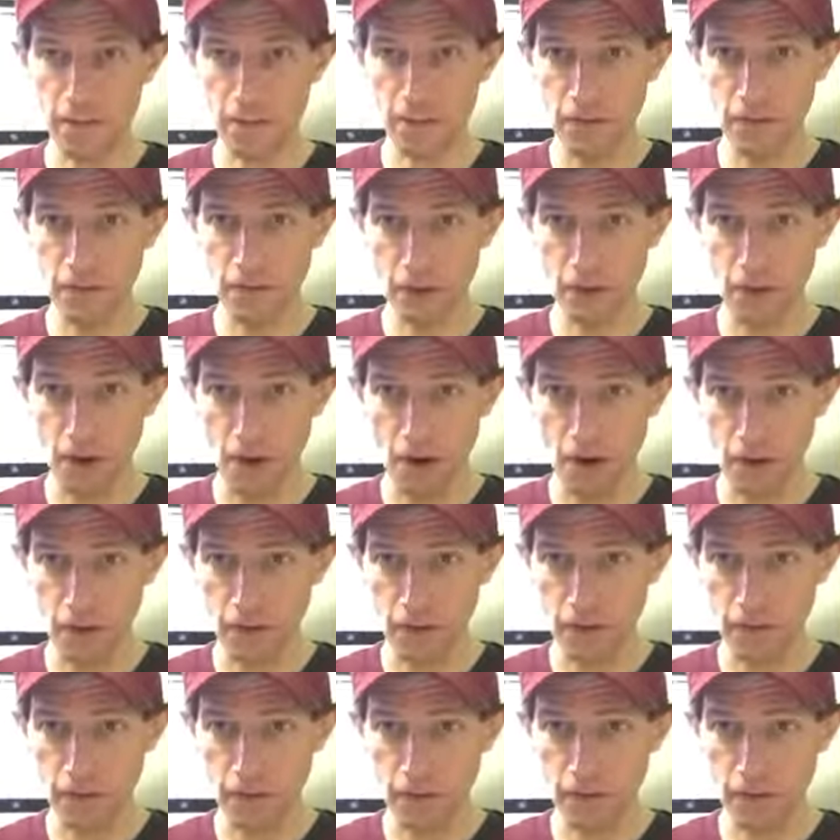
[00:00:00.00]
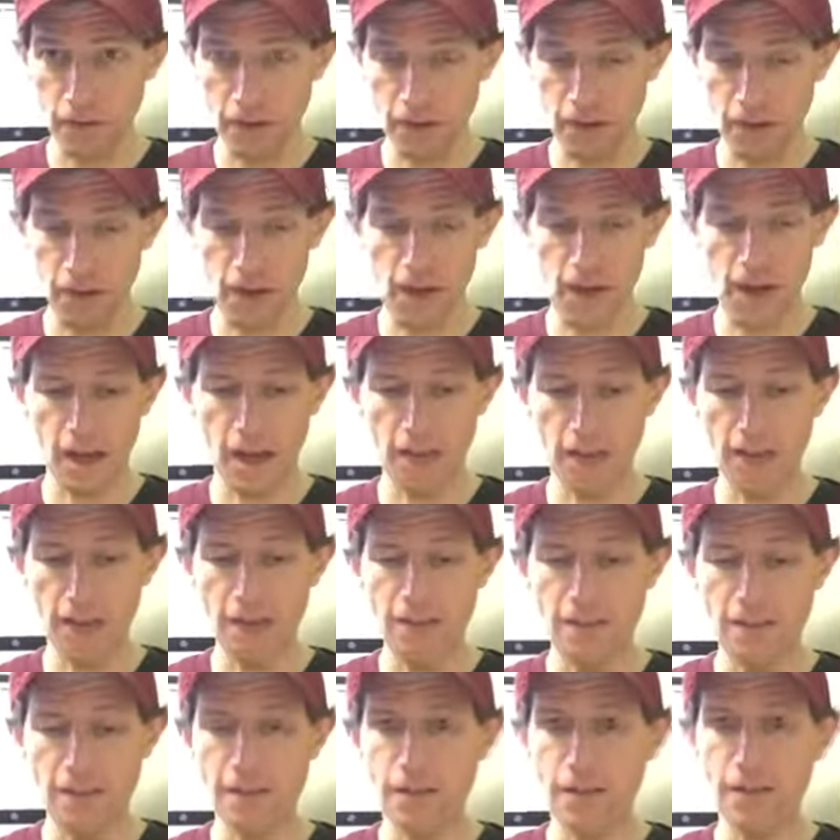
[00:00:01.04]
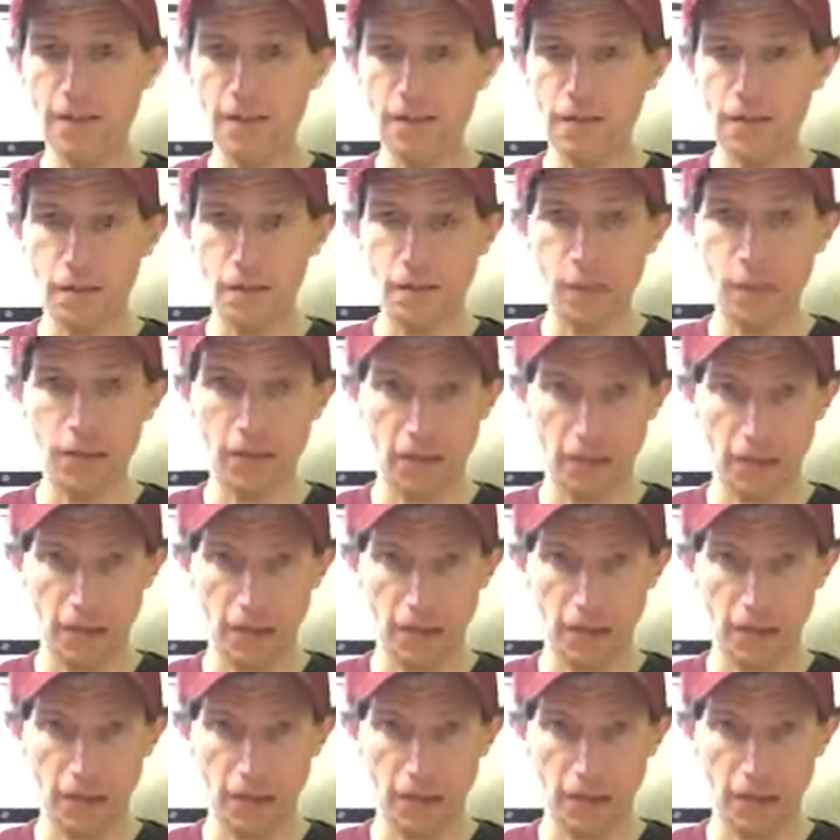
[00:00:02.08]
SARS, and they didn't focus